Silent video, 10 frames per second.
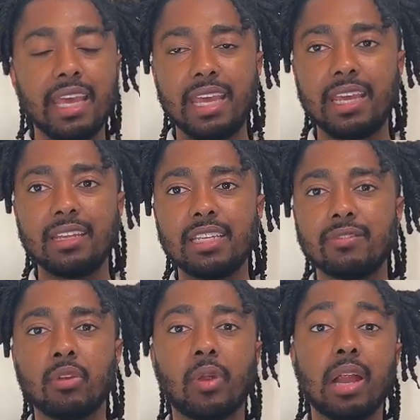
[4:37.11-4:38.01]
and
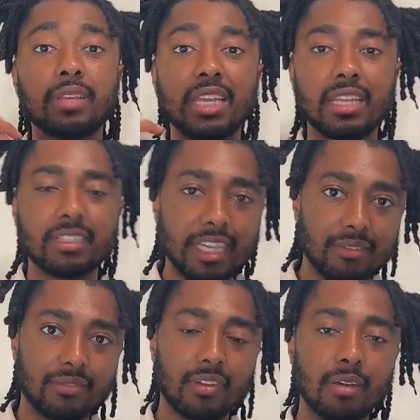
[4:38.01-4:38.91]
even where I'm getting the
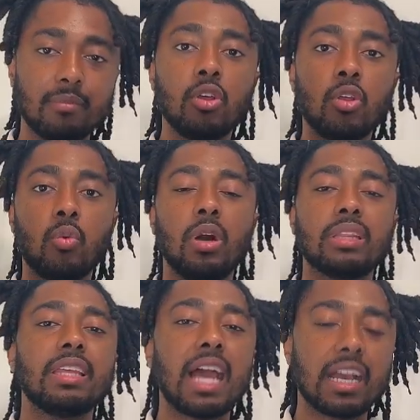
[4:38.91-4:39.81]
data from,
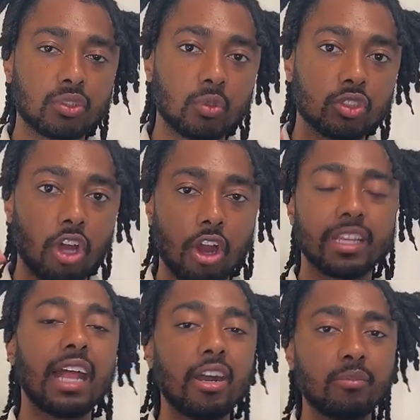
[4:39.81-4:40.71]
what the actual
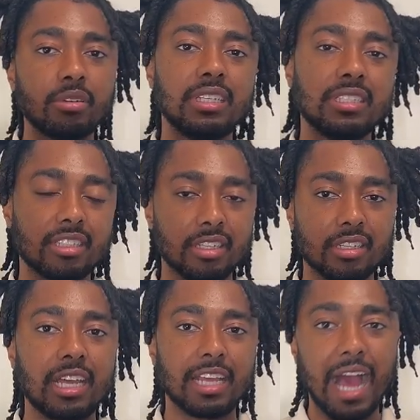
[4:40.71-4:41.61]
target output needs to
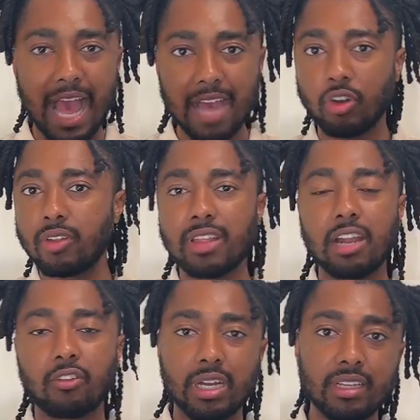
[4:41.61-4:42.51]
look like. I have all of
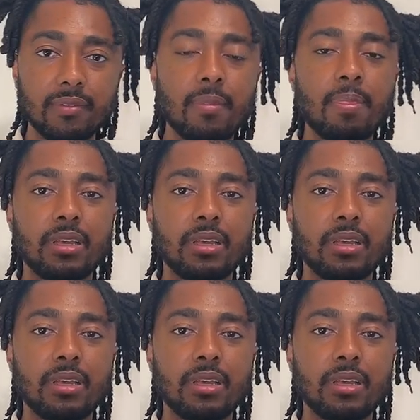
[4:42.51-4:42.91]
that ready.